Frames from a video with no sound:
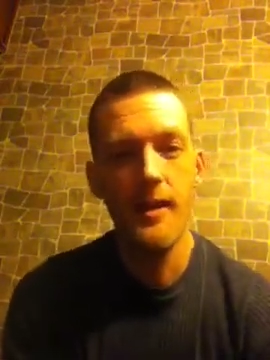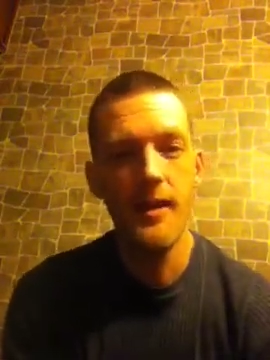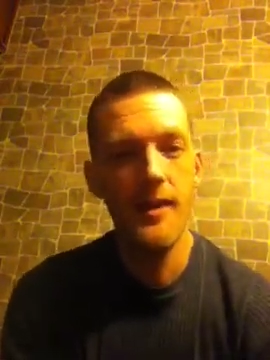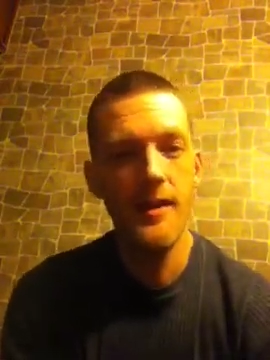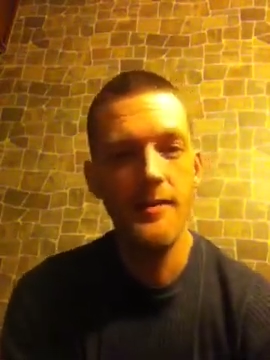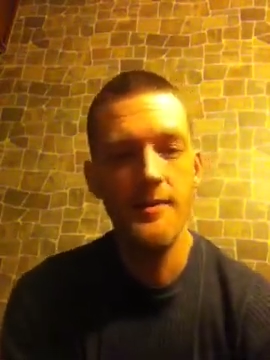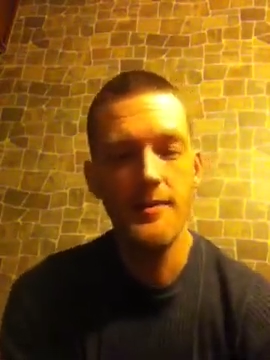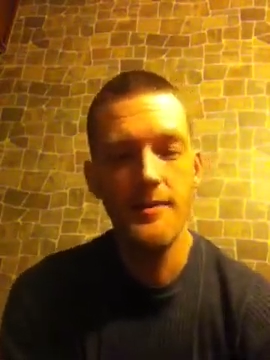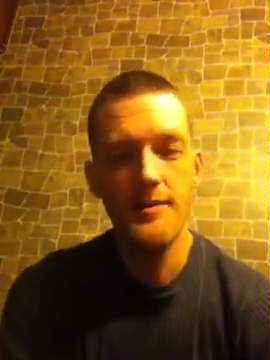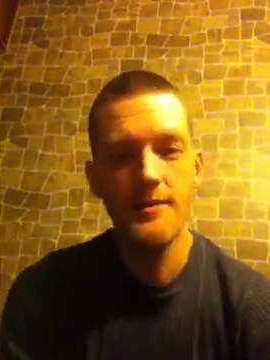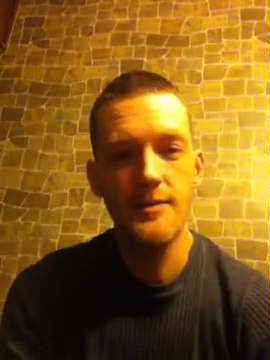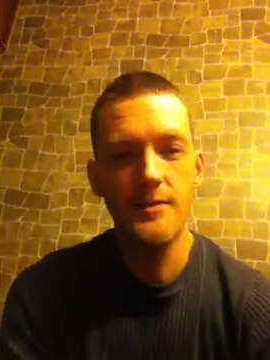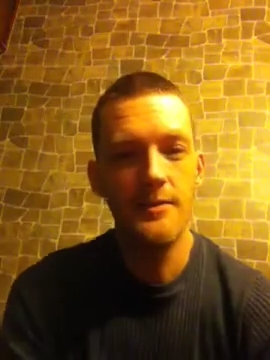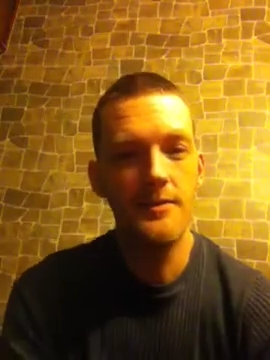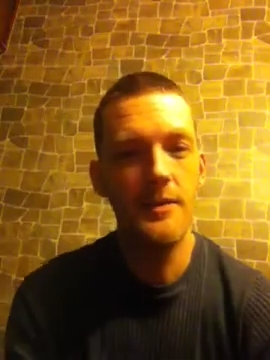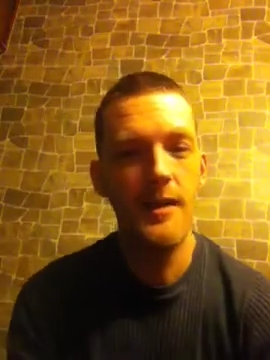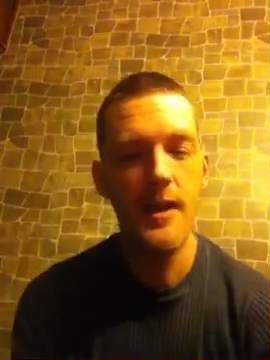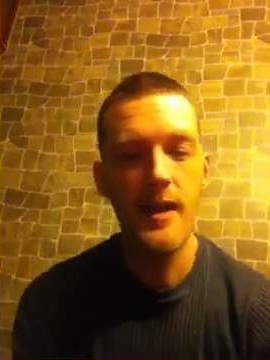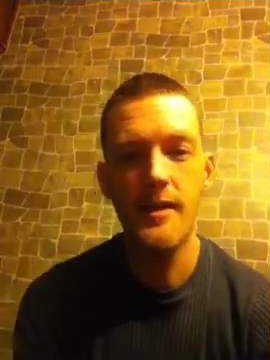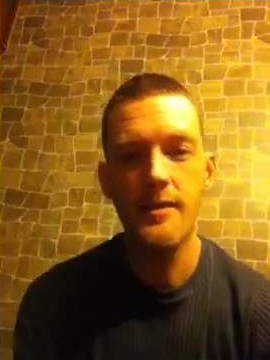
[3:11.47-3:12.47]
He's just gonna
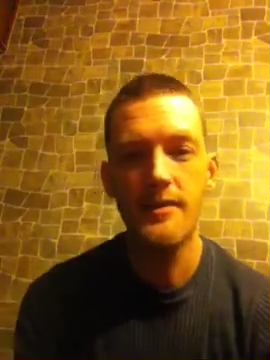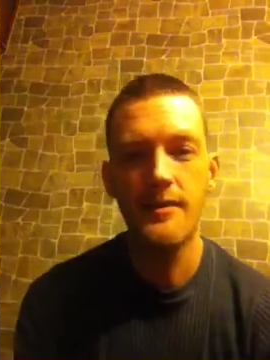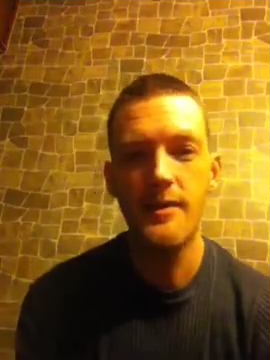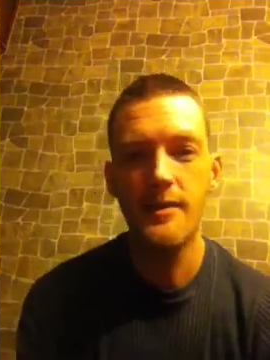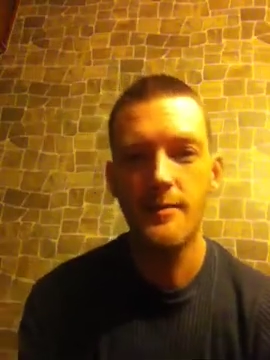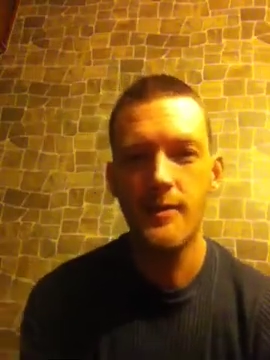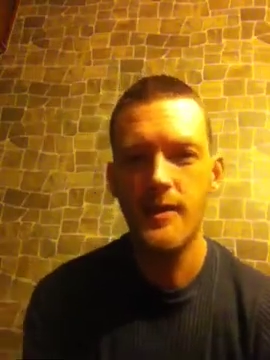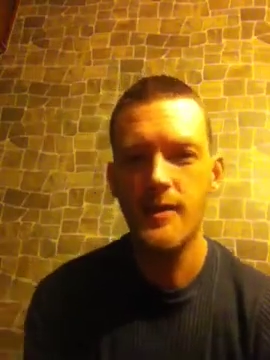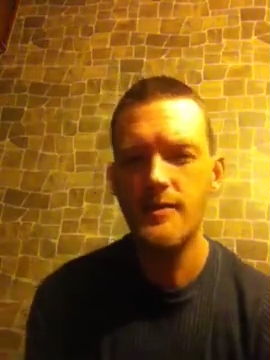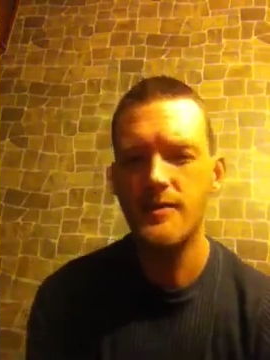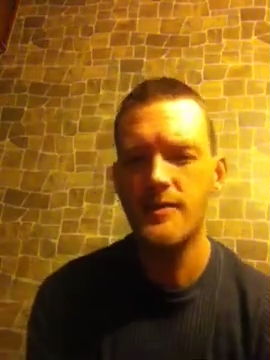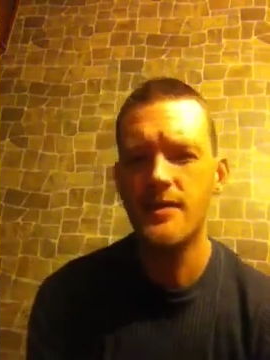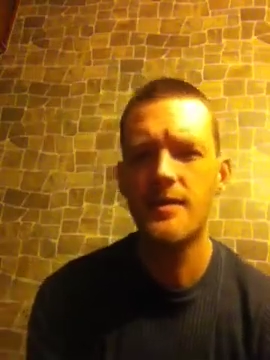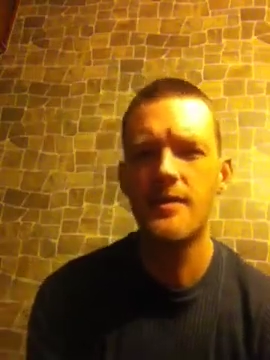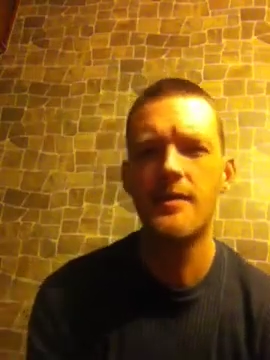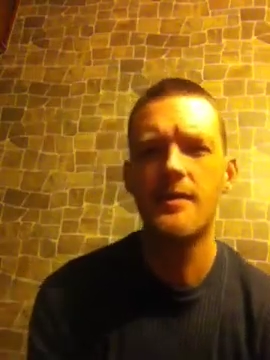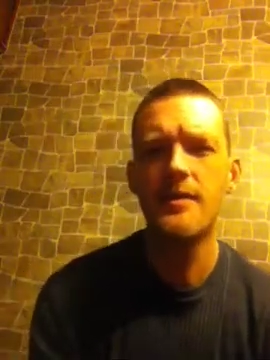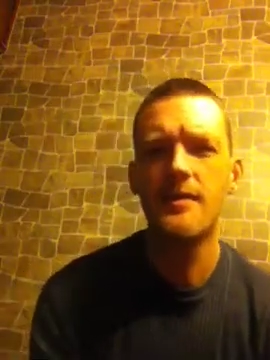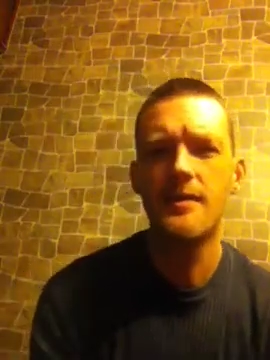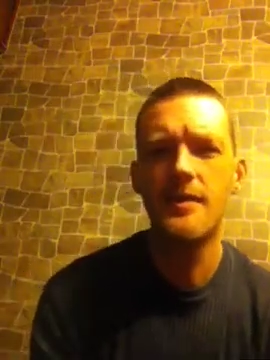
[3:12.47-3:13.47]
wrestle him, but he's
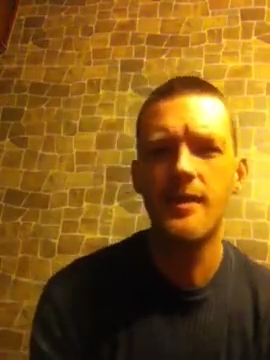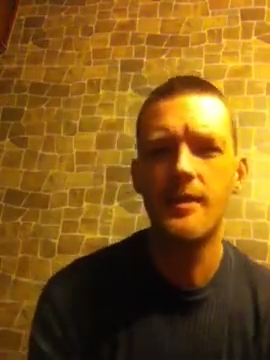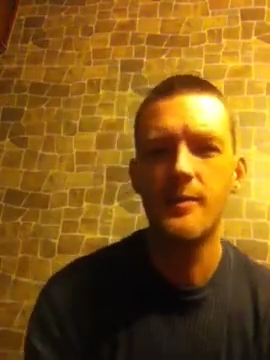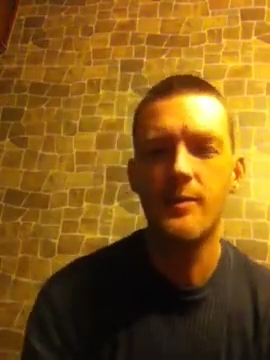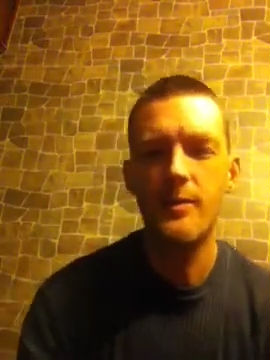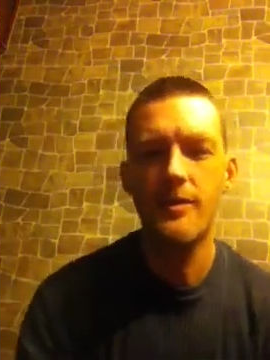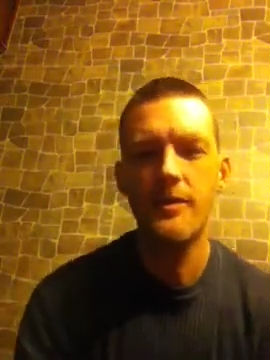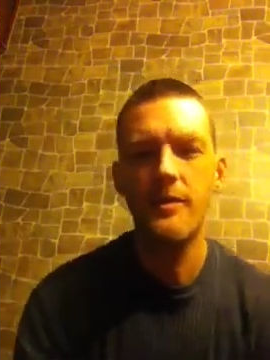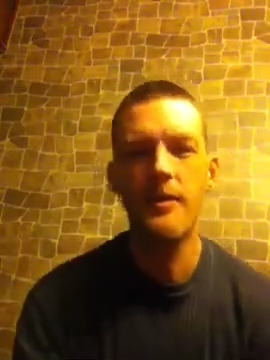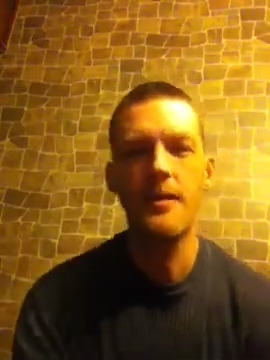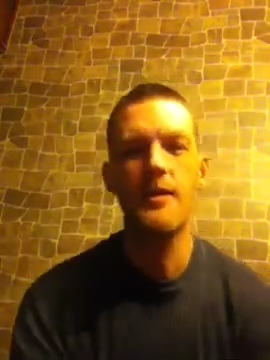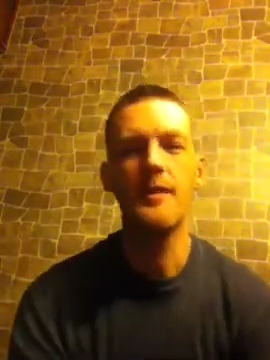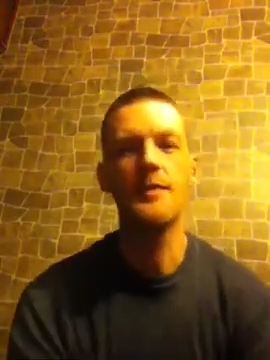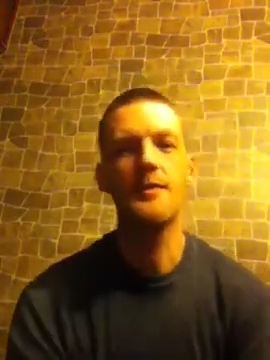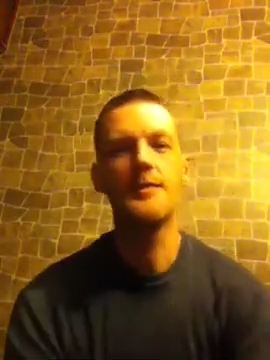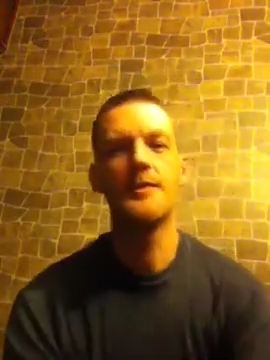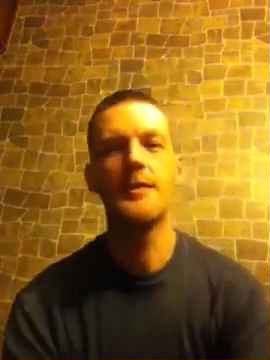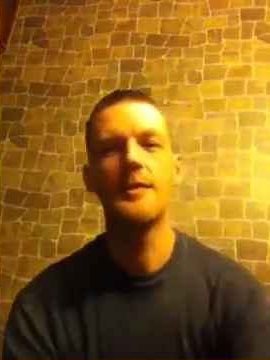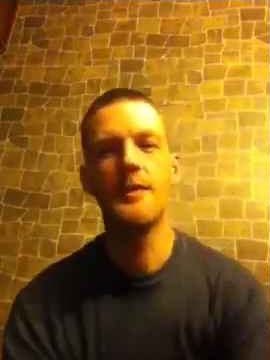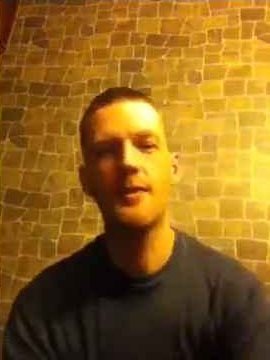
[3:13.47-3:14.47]
young. He'll
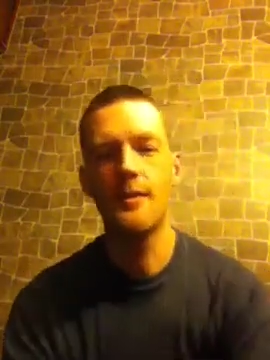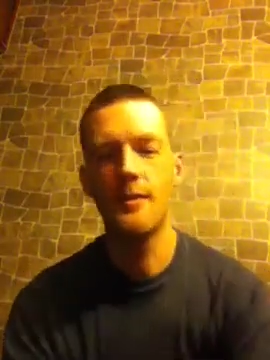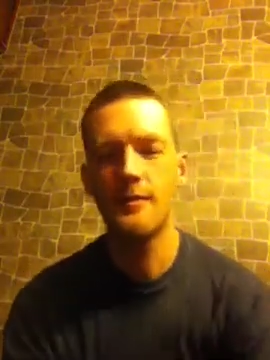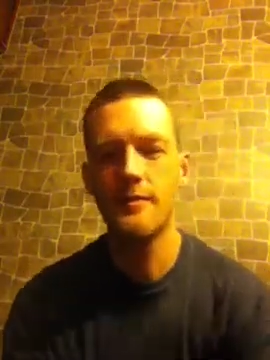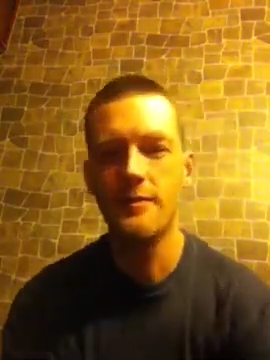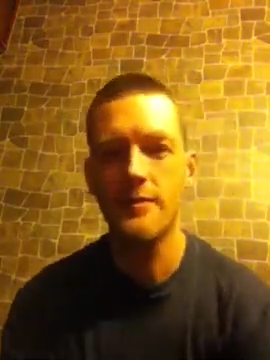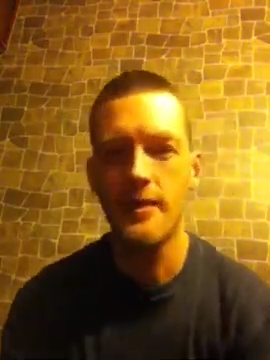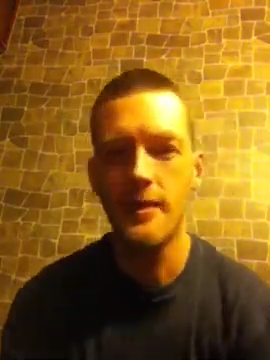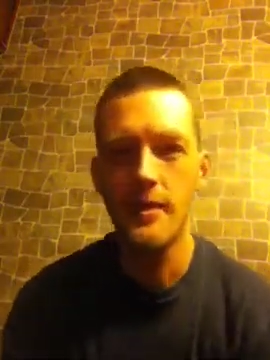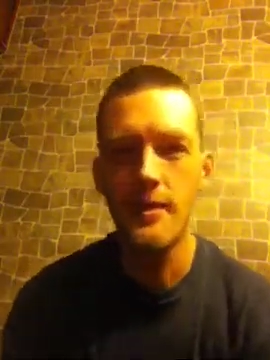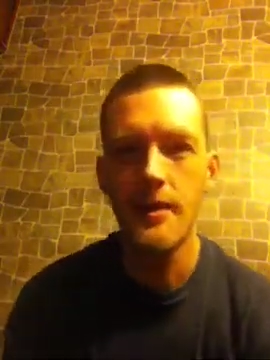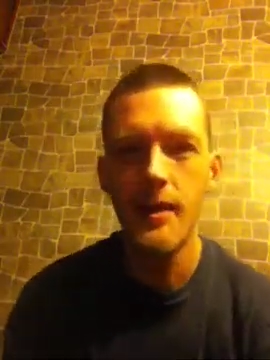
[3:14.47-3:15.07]
progress, hopefully.